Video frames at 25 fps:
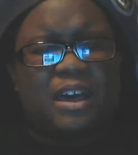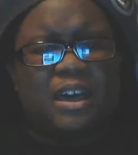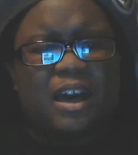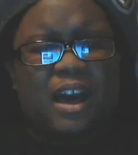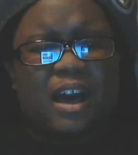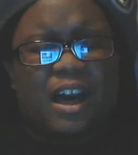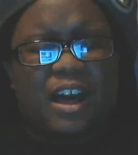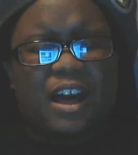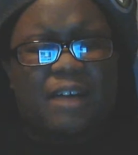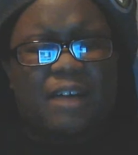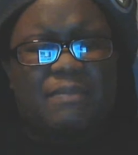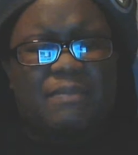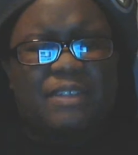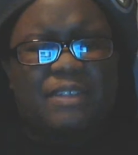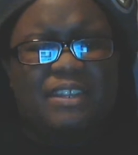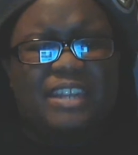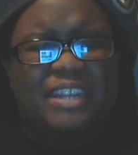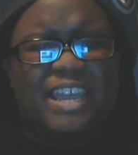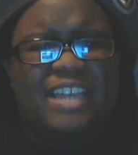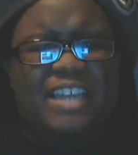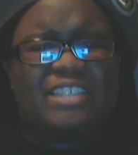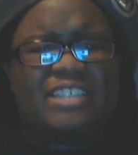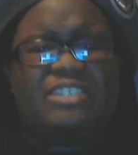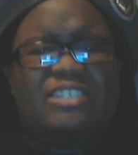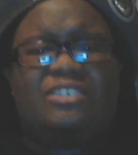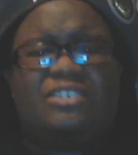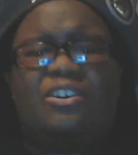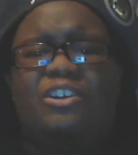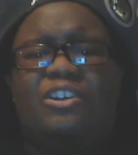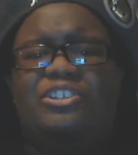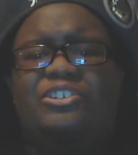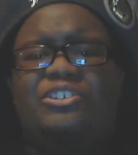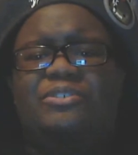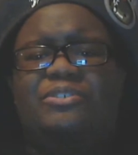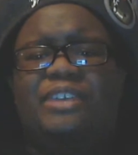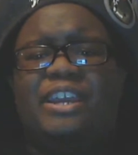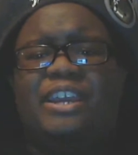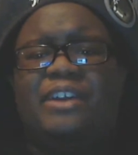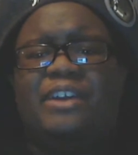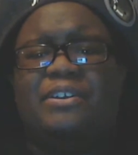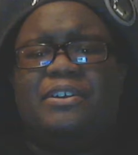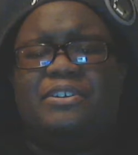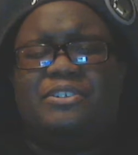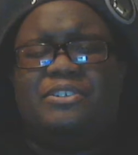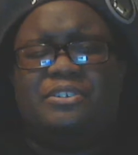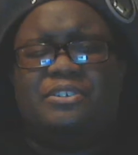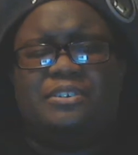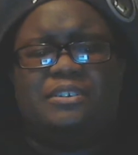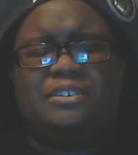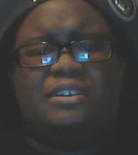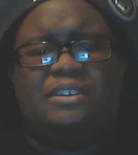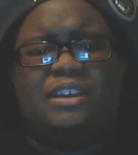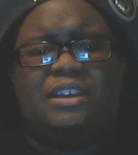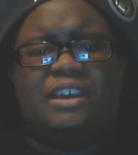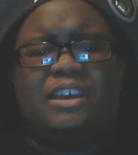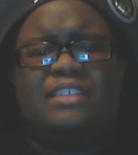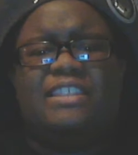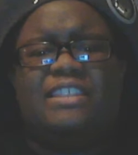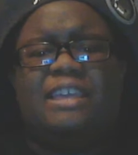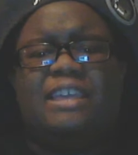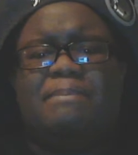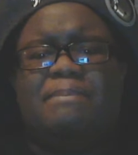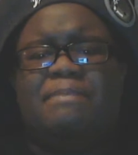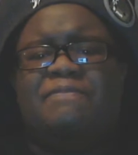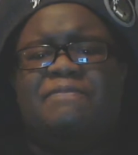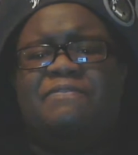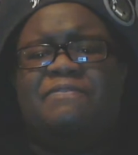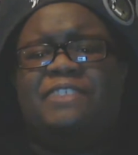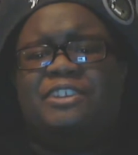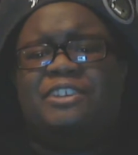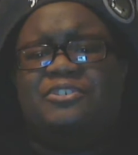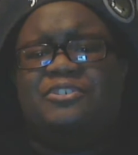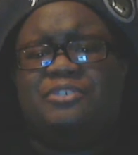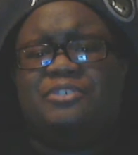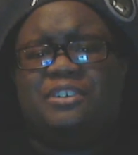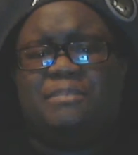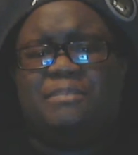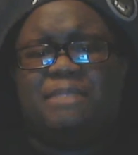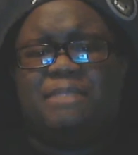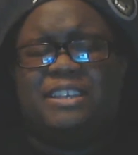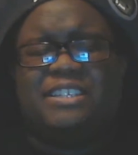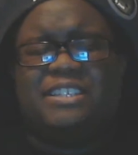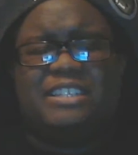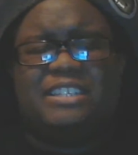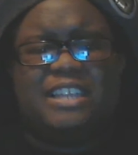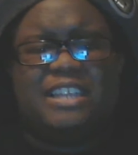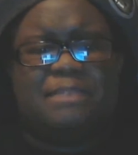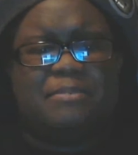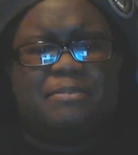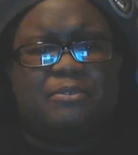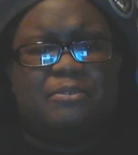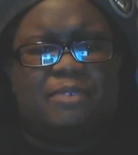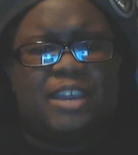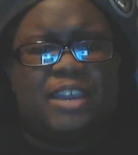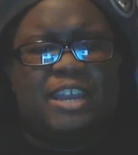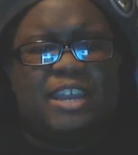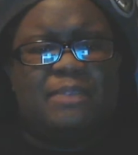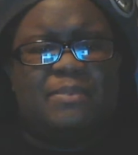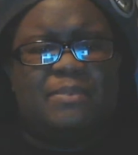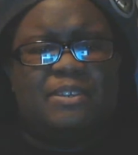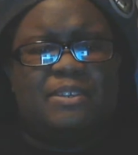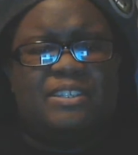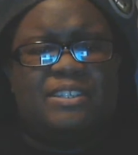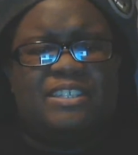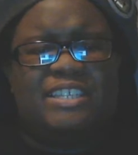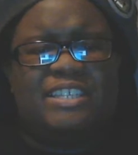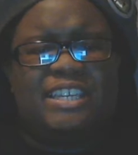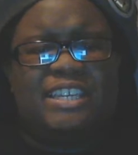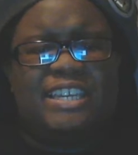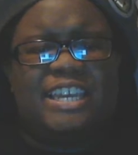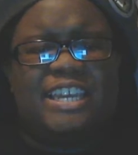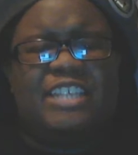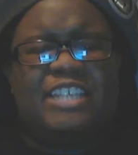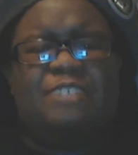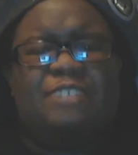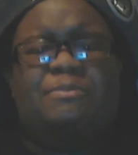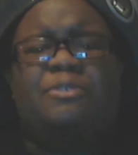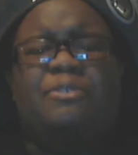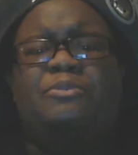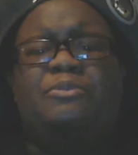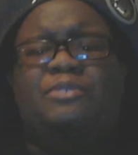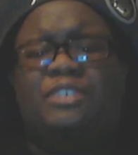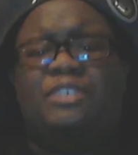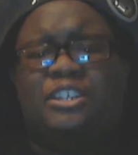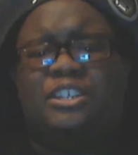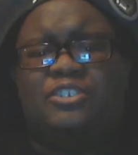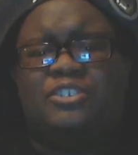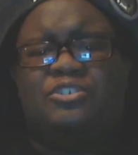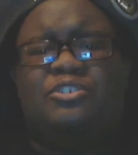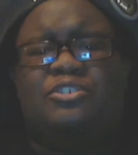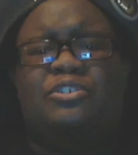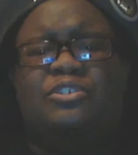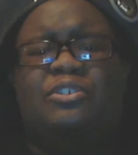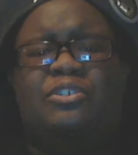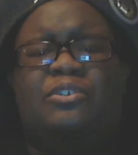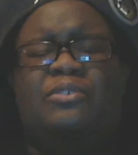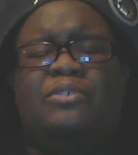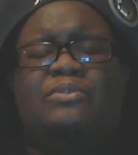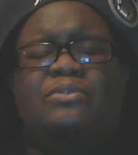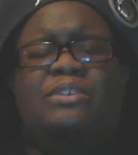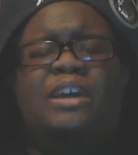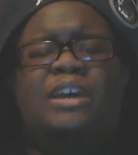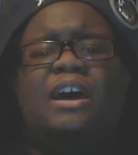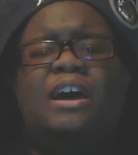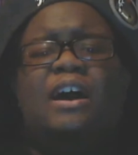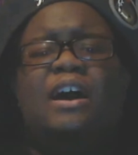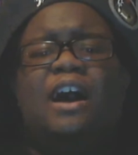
Um, the next cartoon character they featured in the Macy's Day Parade was Teenage Mutant Ninja Turtles.